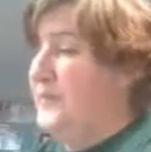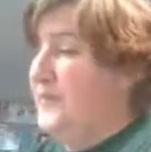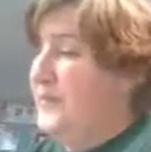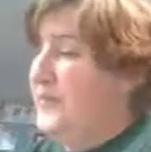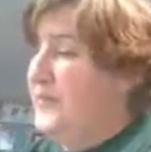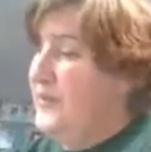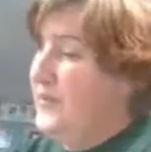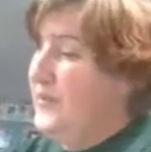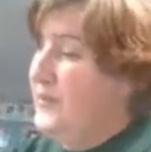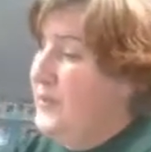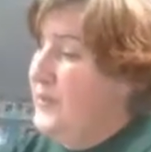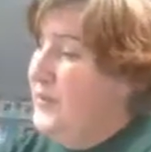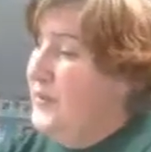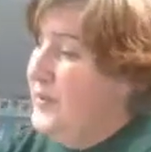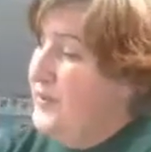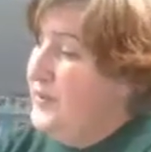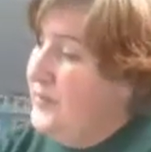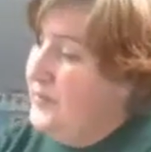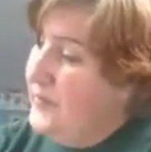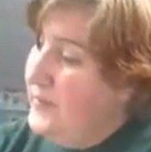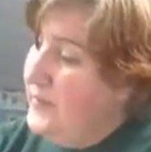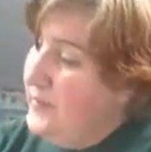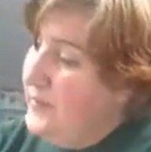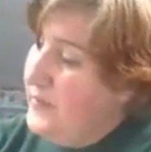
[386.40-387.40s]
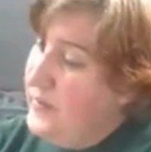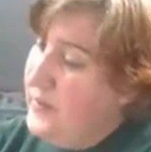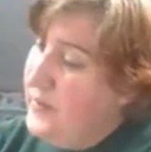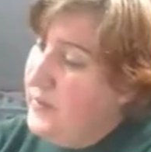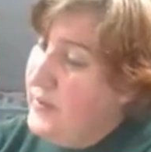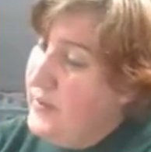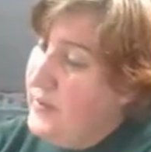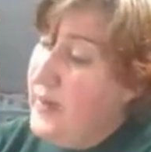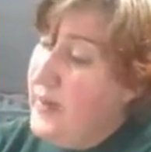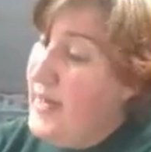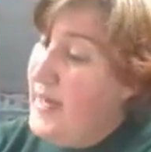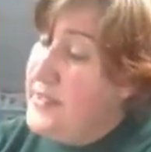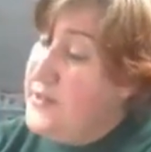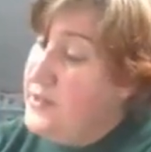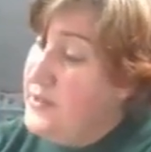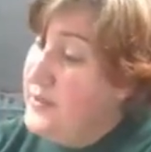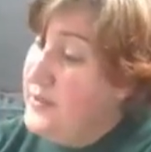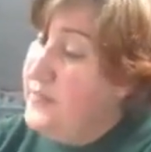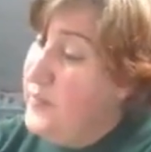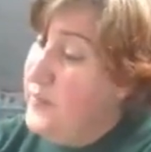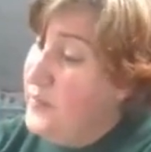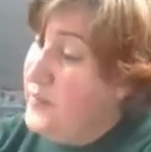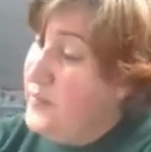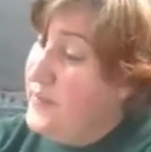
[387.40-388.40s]
third and, or actually
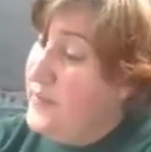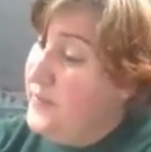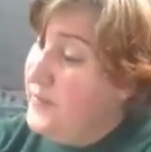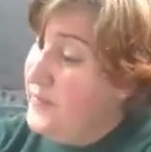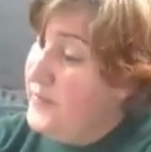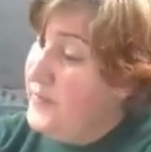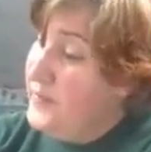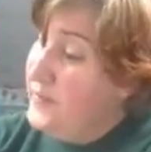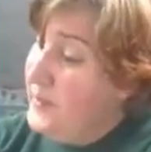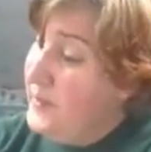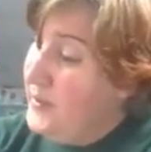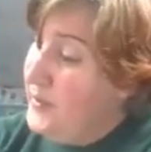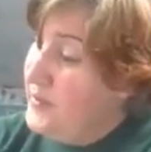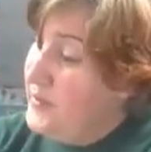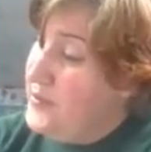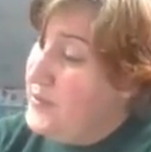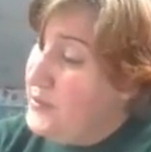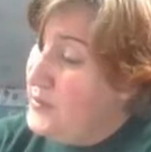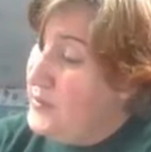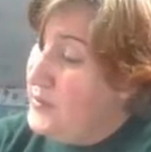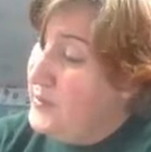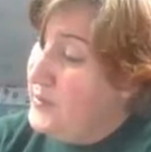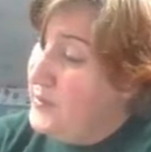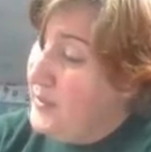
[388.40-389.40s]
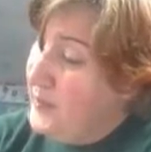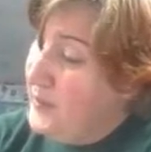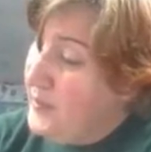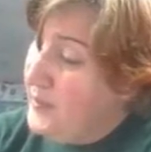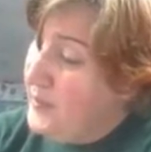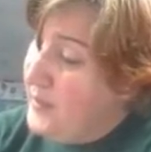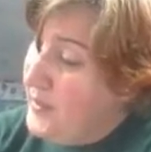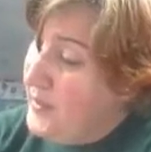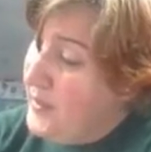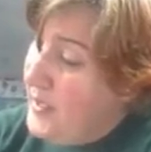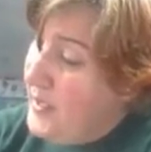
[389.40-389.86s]
fourth and fifth graders should remember